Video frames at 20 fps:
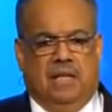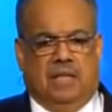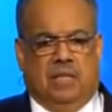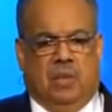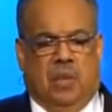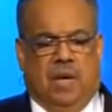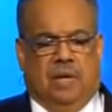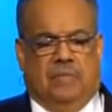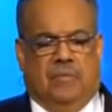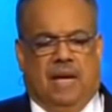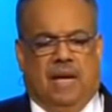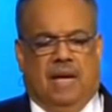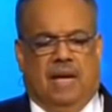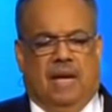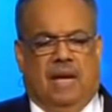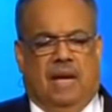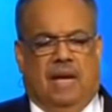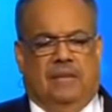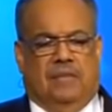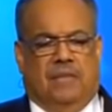So I
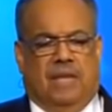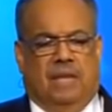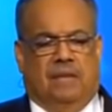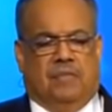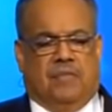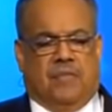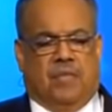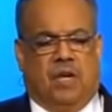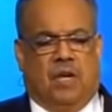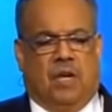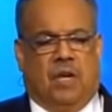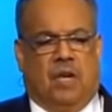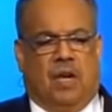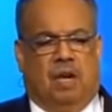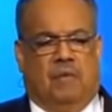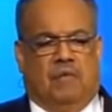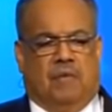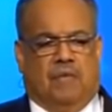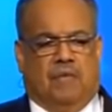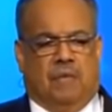thank God that I've started
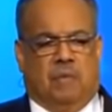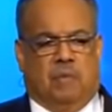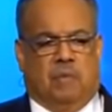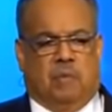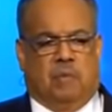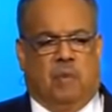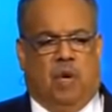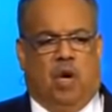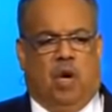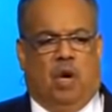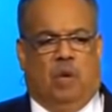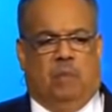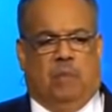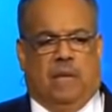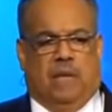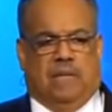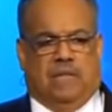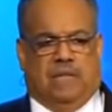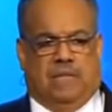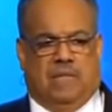off in some small
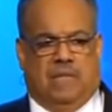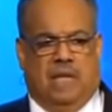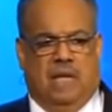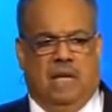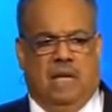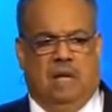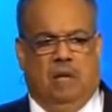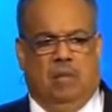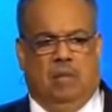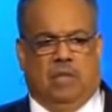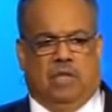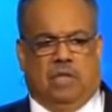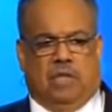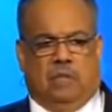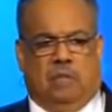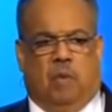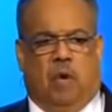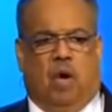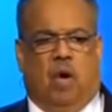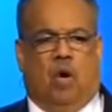places with a
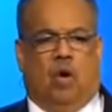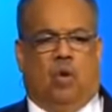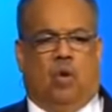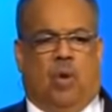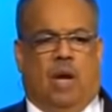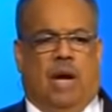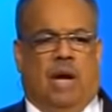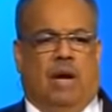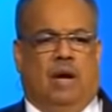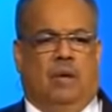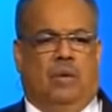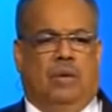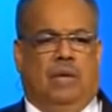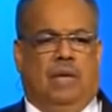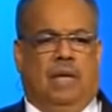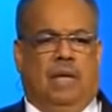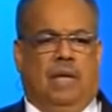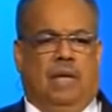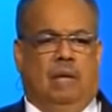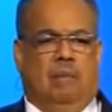small crowd.
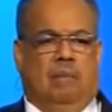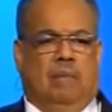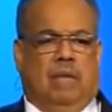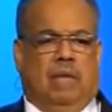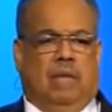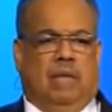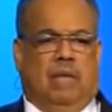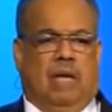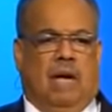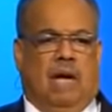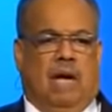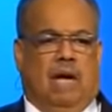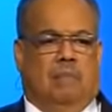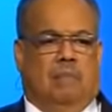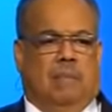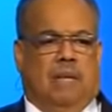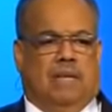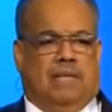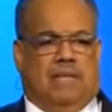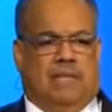But
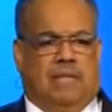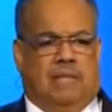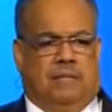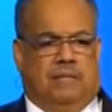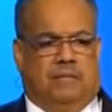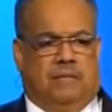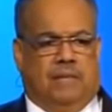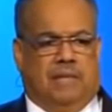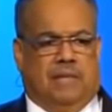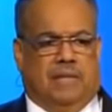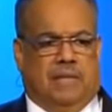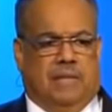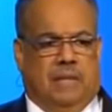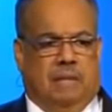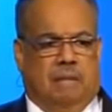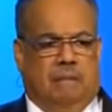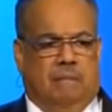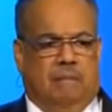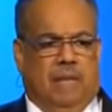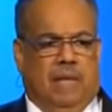God makes the difference.
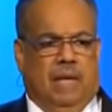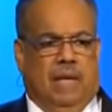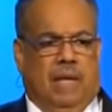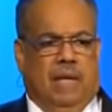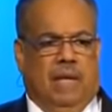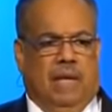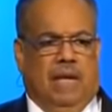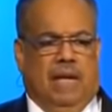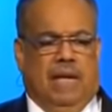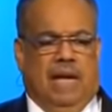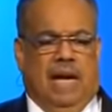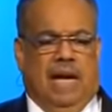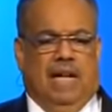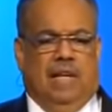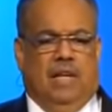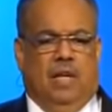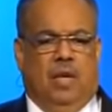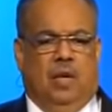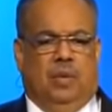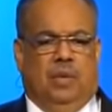And I
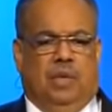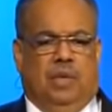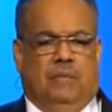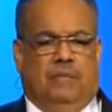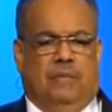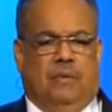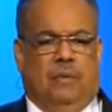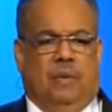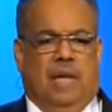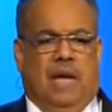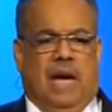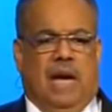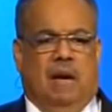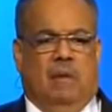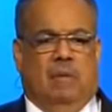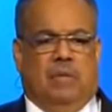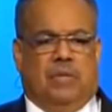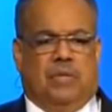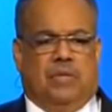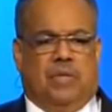know that if you and
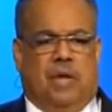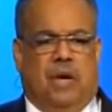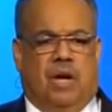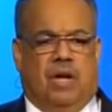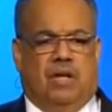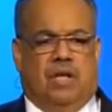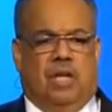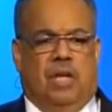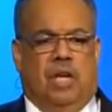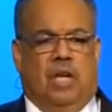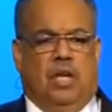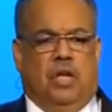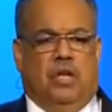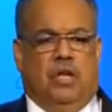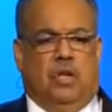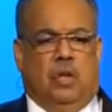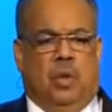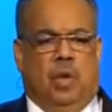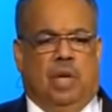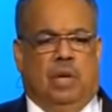I would start
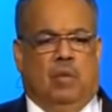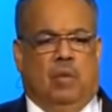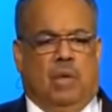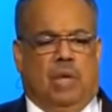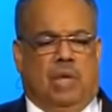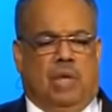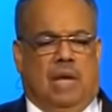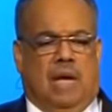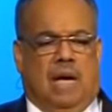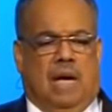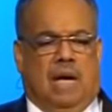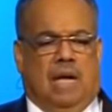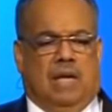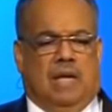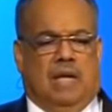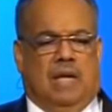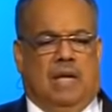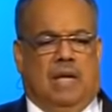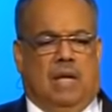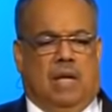doing what
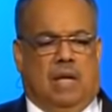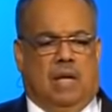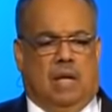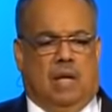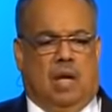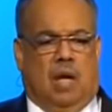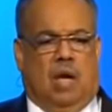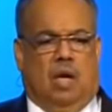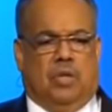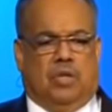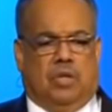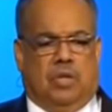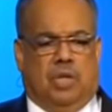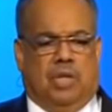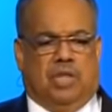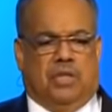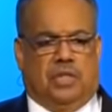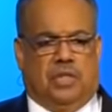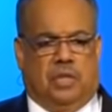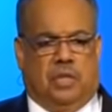God calls
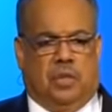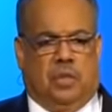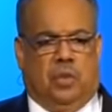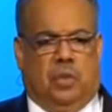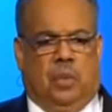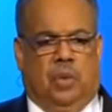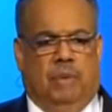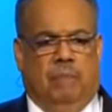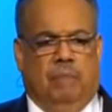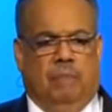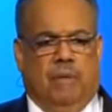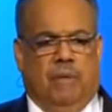on us to do